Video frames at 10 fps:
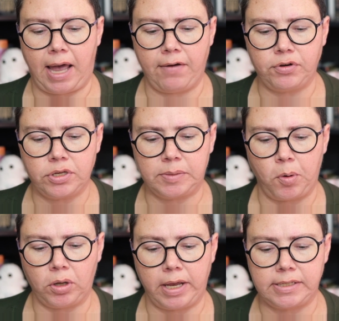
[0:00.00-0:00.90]
After the
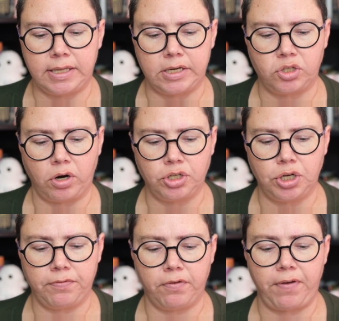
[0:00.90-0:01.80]
sport led to the
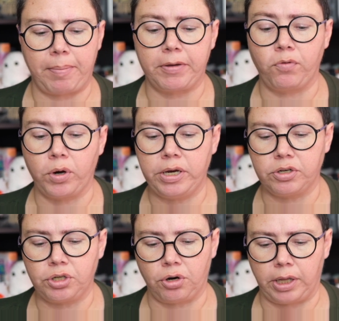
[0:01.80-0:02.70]
destruction of her family 4
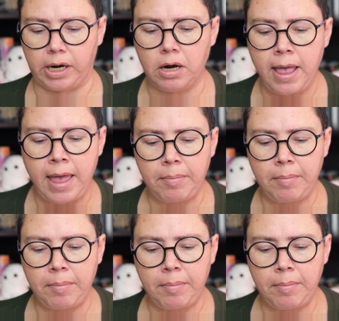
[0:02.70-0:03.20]
years earlier,